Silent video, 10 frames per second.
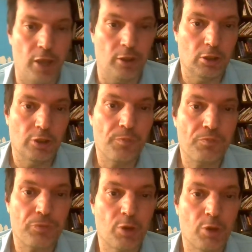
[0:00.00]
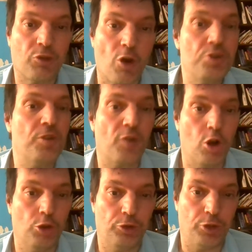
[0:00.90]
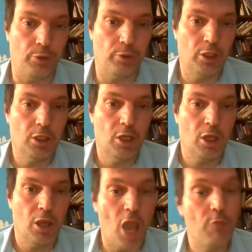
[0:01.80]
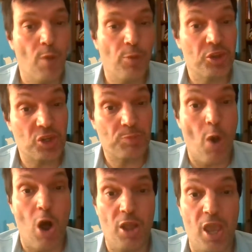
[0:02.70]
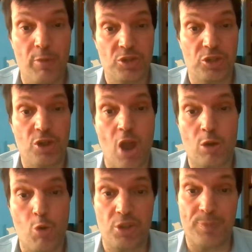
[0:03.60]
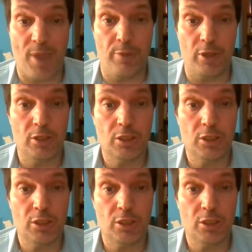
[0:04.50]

It was very difficult to do. And remember, this is Paul Heyman's and Todd Gordon's baby.